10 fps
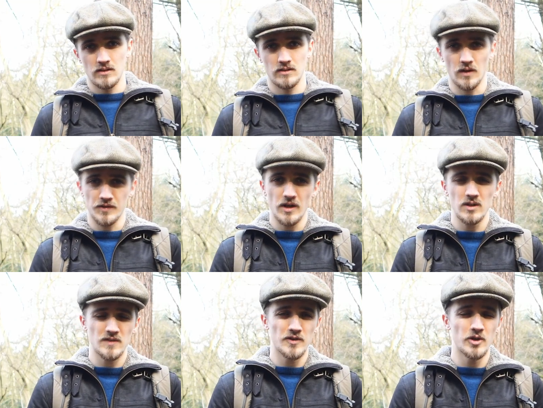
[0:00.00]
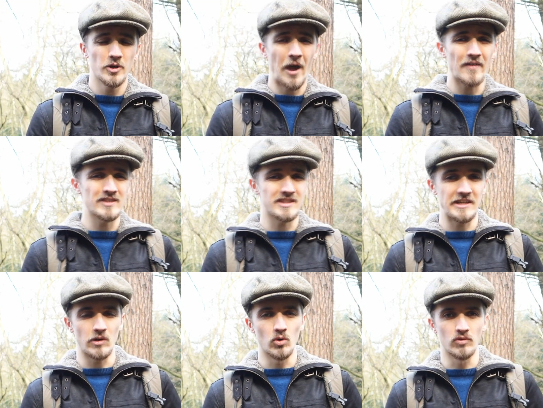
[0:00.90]
So for those of you who haven't
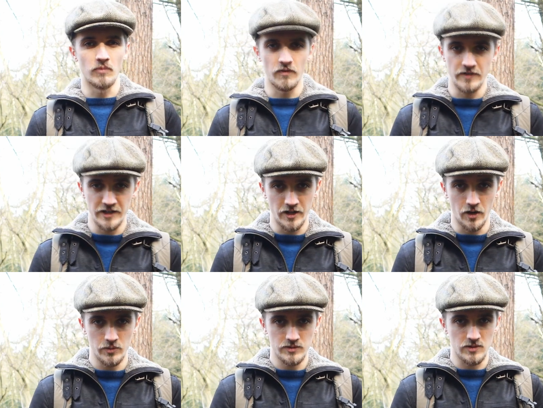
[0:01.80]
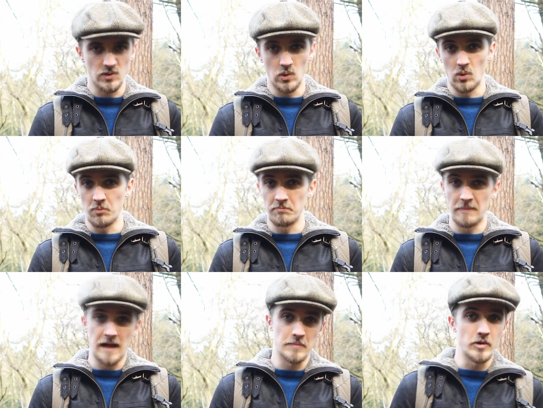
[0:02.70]
seen all of my videos, or
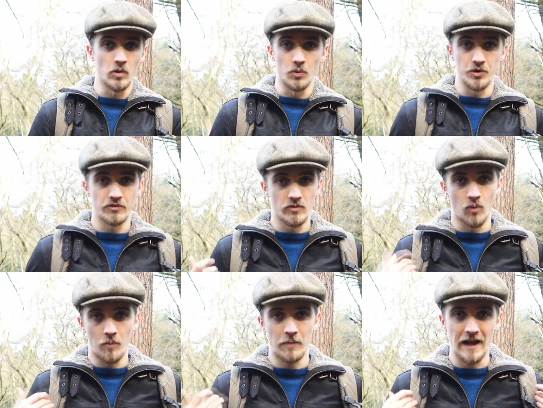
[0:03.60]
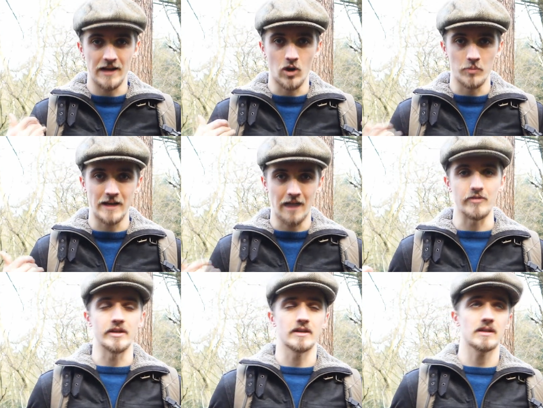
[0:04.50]
maybe you're wondering what pack I'm
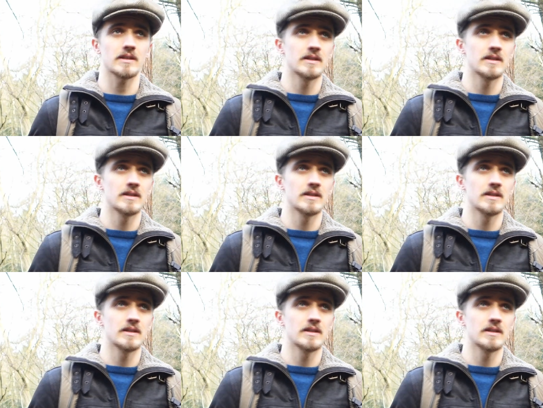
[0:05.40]
carrying,